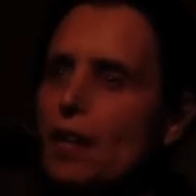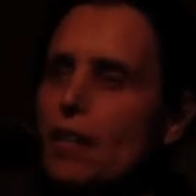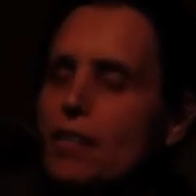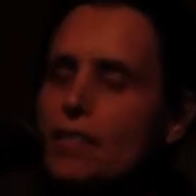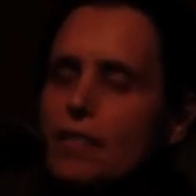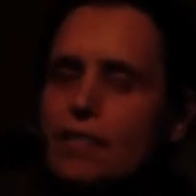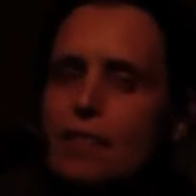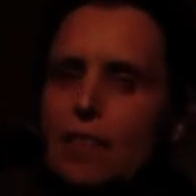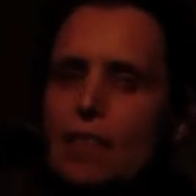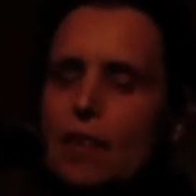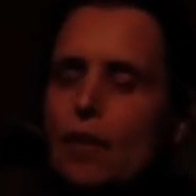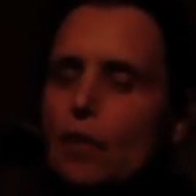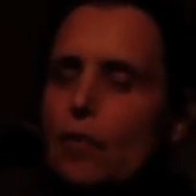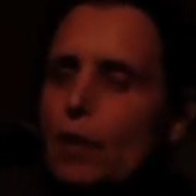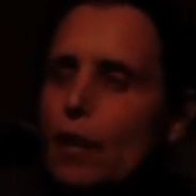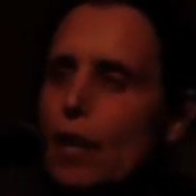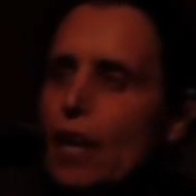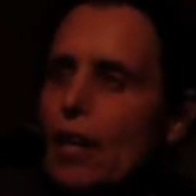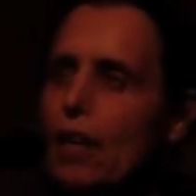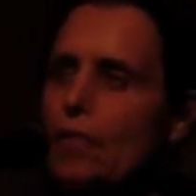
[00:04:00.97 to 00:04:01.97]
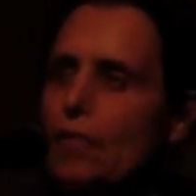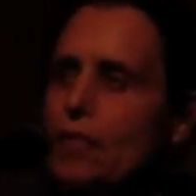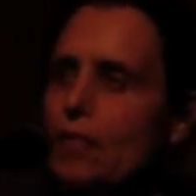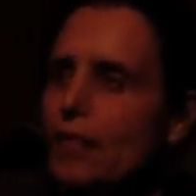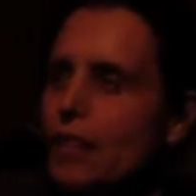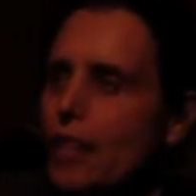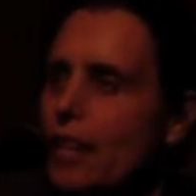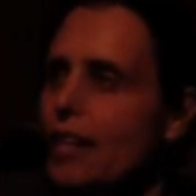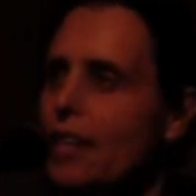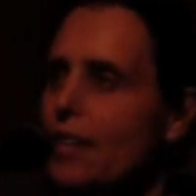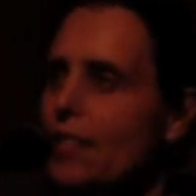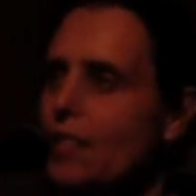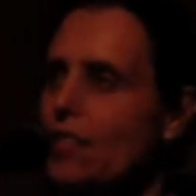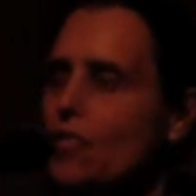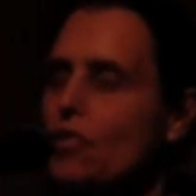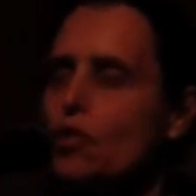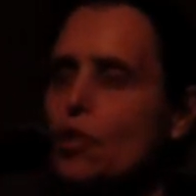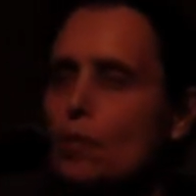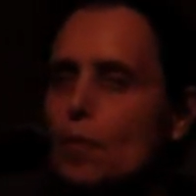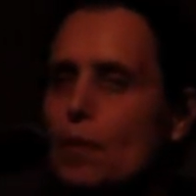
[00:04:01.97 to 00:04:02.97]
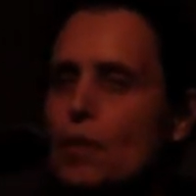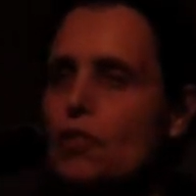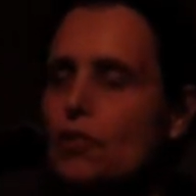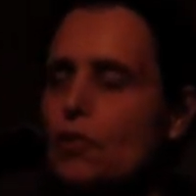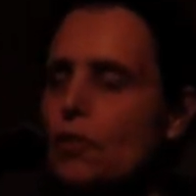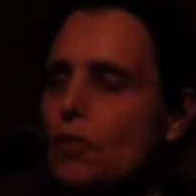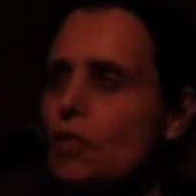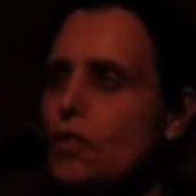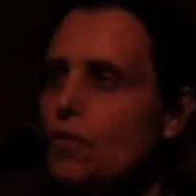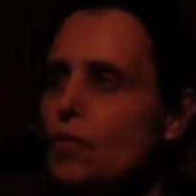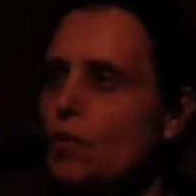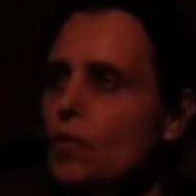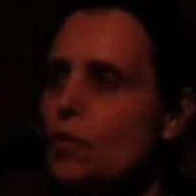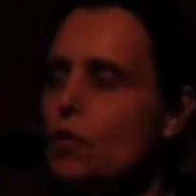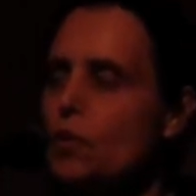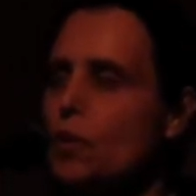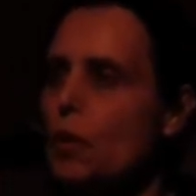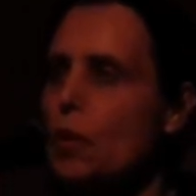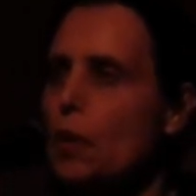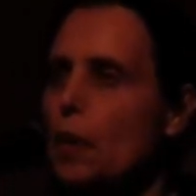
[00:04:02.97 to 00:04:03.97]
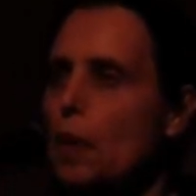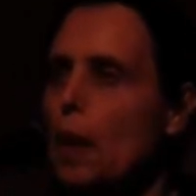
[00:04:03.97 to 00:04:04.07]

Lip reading: us, our graves. It cannot disturb our children's future.